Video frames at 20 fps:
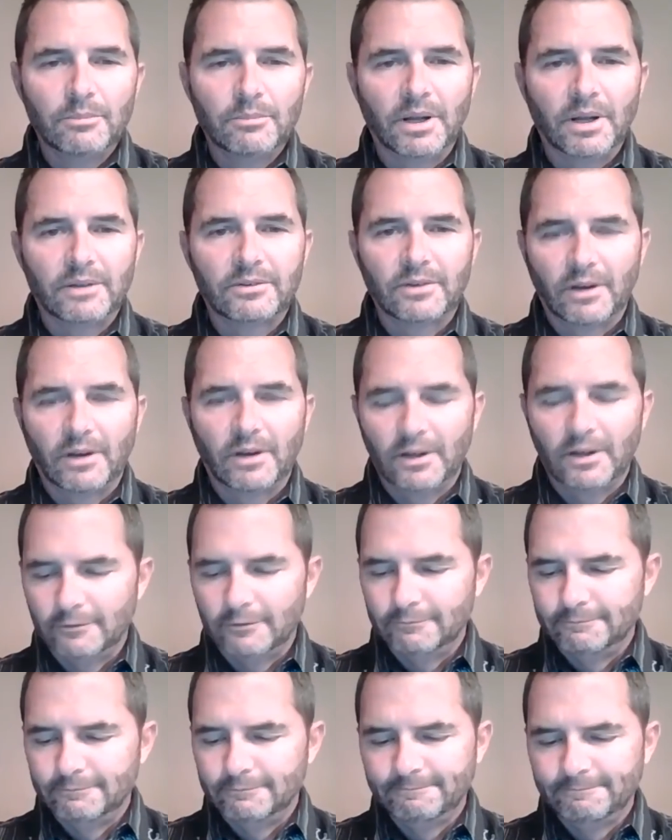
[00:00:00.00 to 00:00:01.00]
But
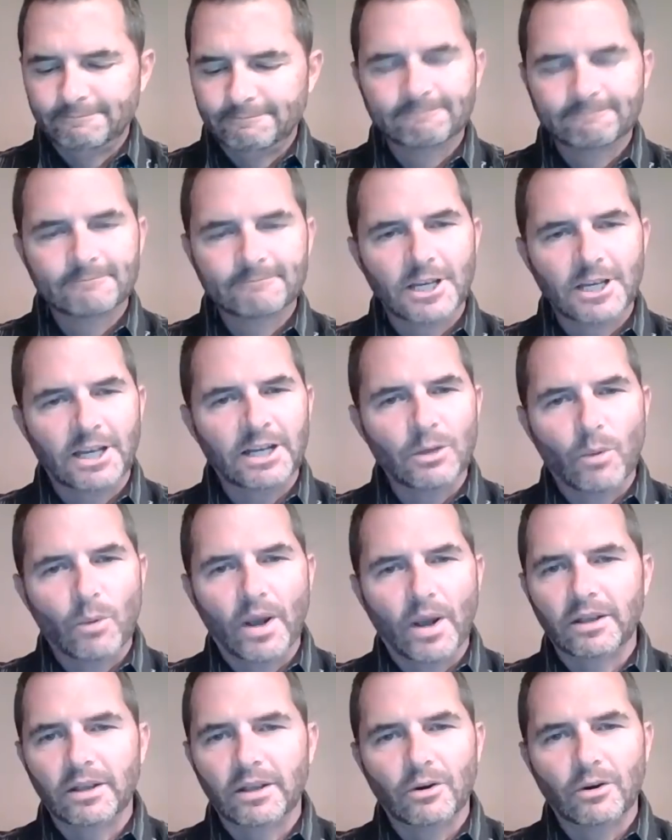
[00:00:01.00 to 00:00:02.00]

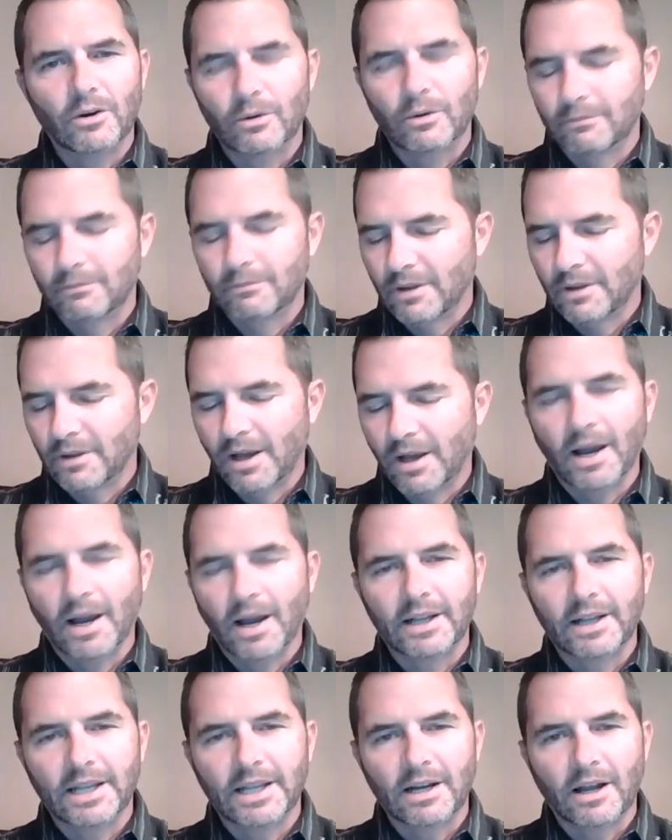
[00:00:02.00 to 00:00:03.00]
anyway, you know,
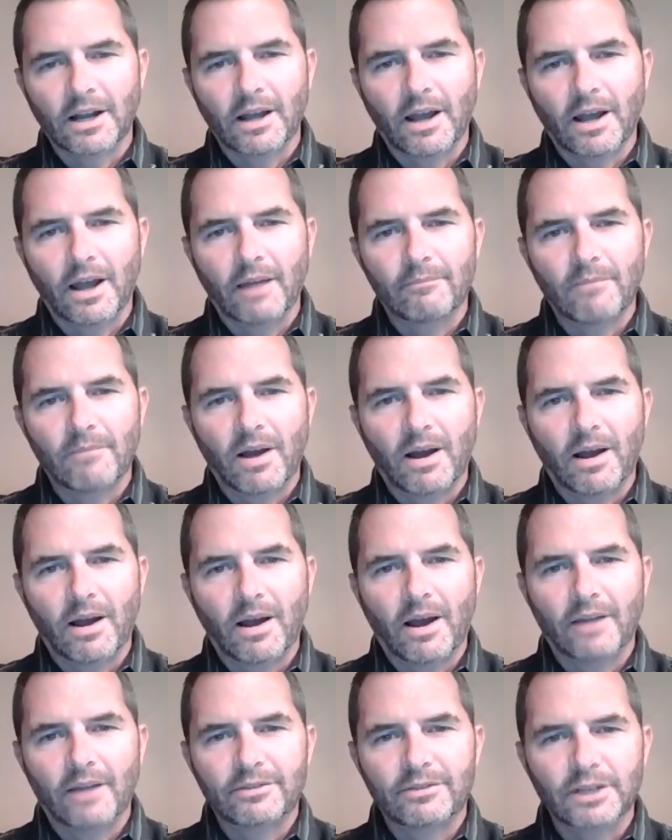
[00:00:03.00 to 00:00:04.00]
again,
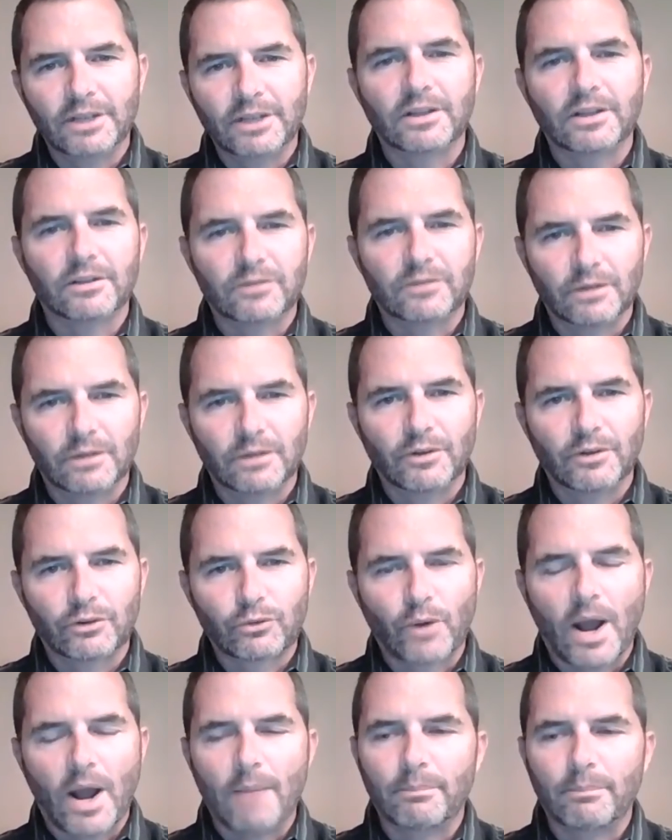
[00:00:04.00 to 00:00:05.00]
I think that the
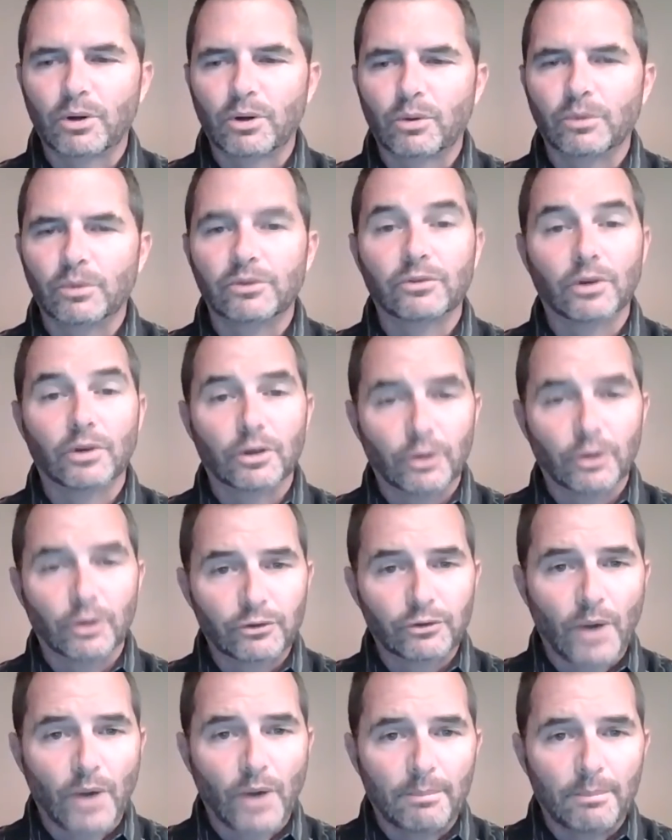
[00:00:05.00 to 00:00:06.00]
scrapbook was a
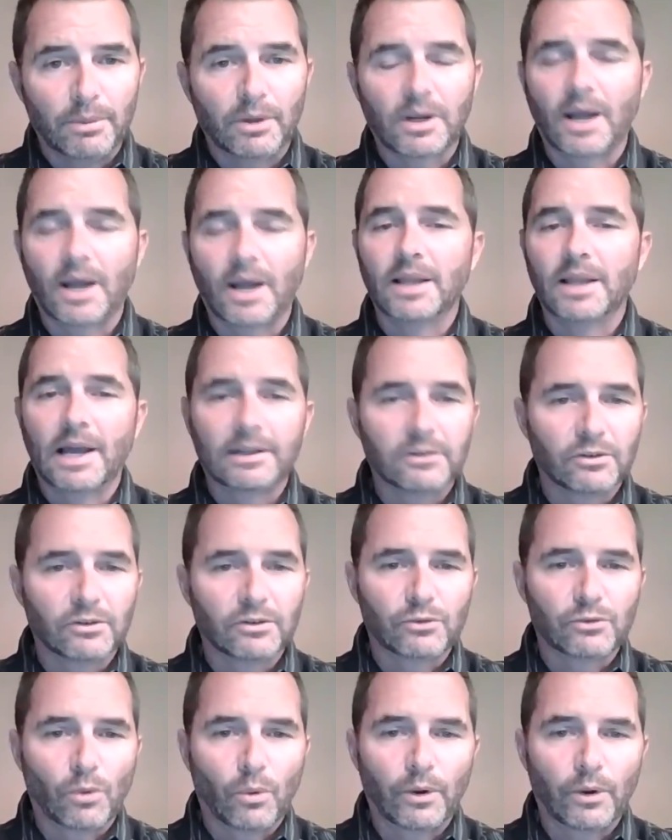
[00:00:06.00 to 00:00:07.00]
good scrapbook. I like the
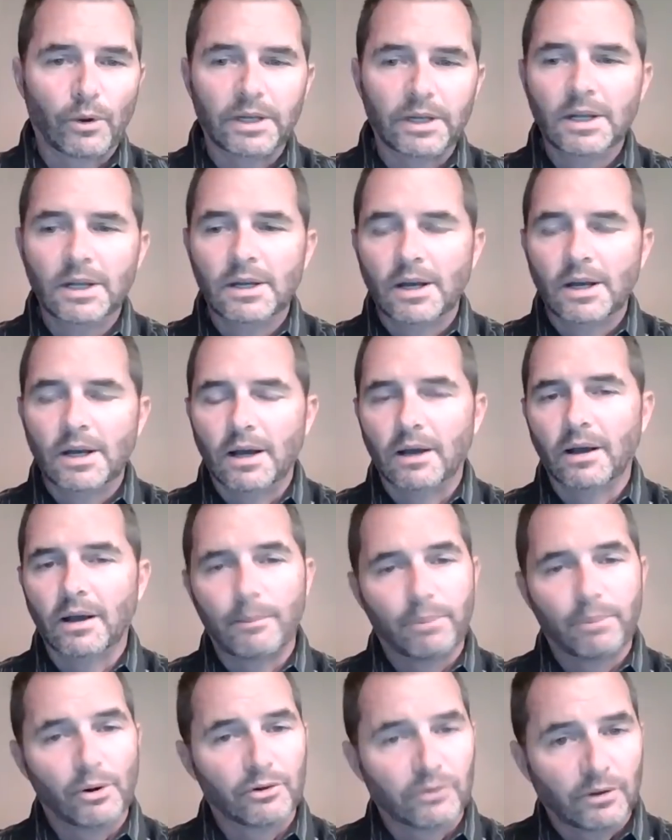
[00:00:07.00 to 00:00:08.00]
story. I
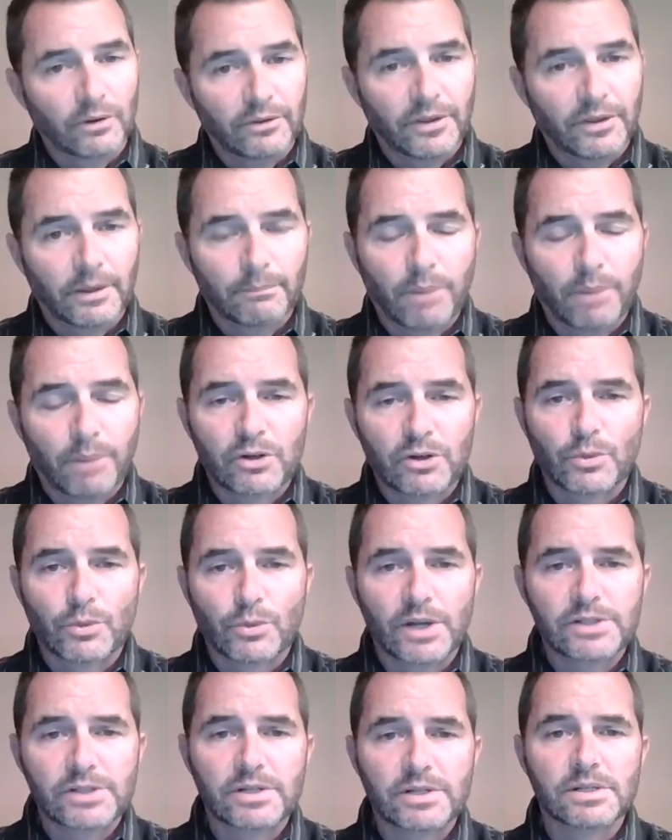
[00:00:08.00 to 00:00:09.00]
personally think
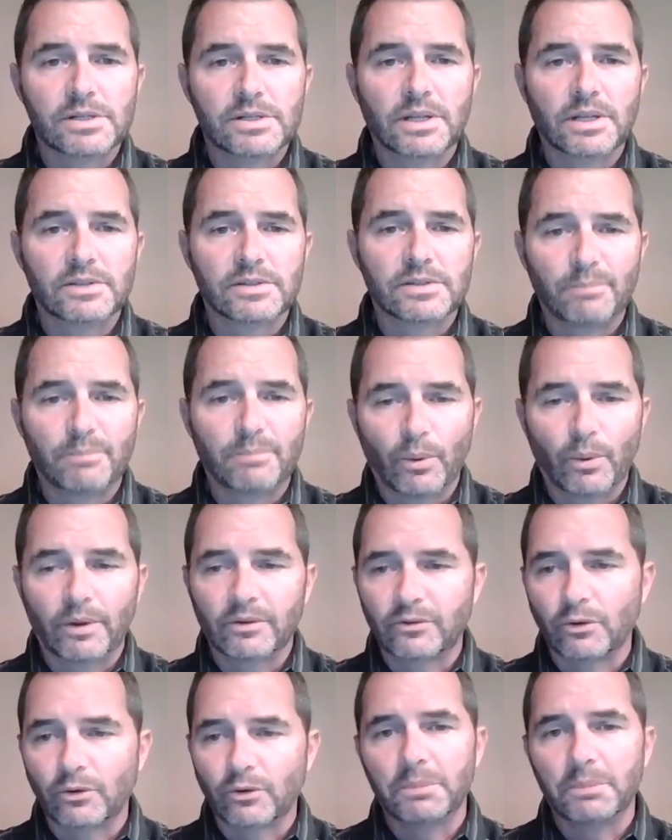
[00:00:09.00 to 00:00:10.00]
punctuation is
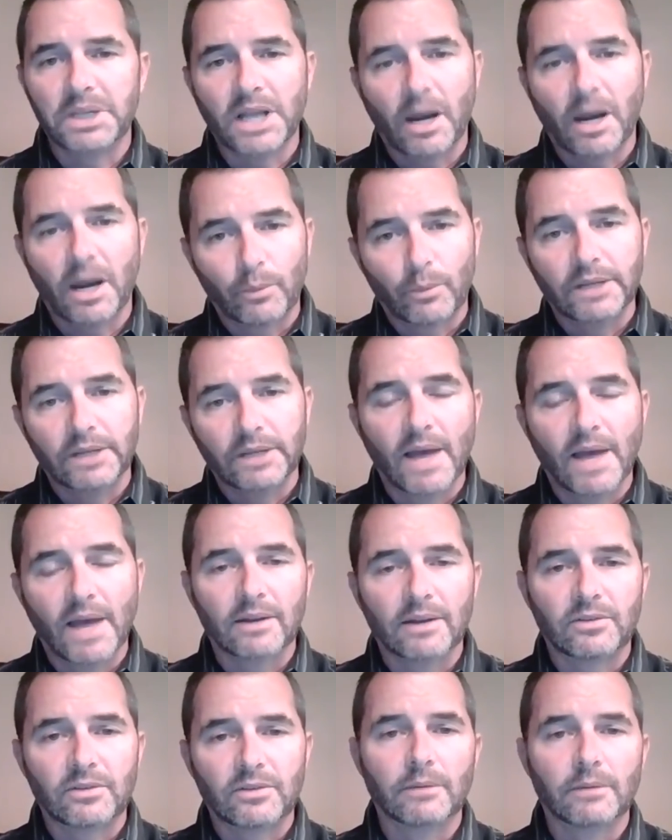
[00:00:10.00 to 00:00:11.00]
important. So I read that
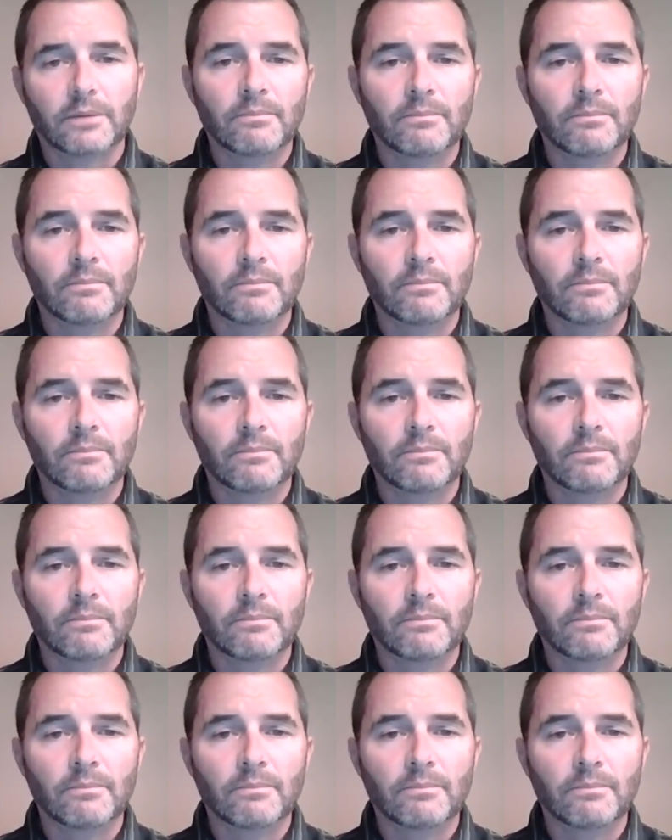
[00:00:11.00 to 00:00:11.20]
as him